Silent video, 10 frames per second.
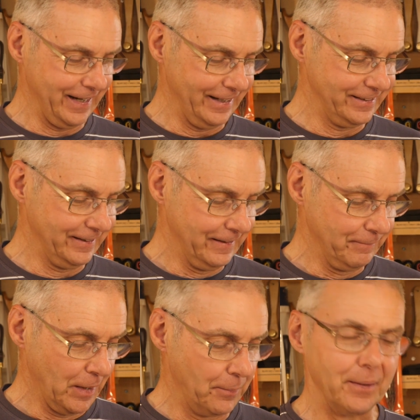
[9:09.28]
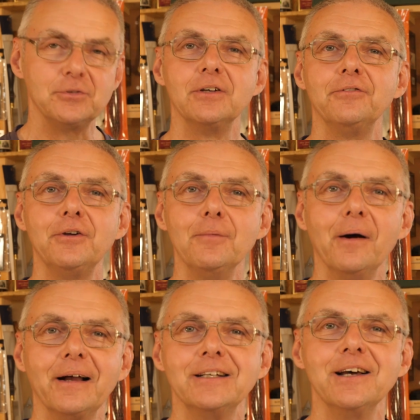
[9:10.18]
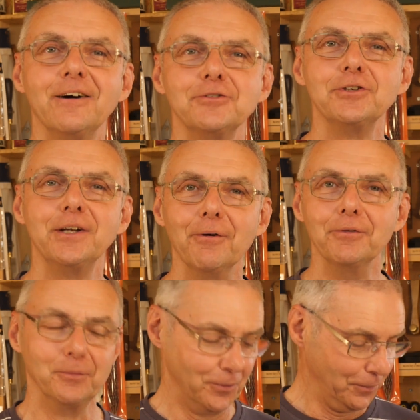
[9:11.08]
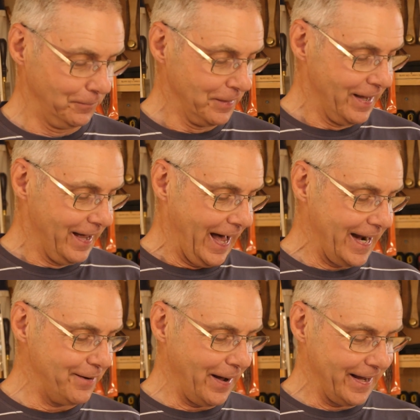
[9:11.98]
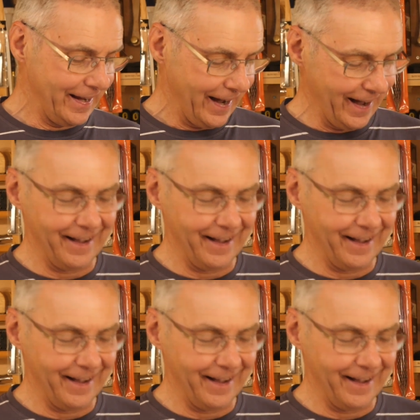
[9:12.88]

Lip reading: Yes, perhaps a few of my guitars should go on the wall. Anyway,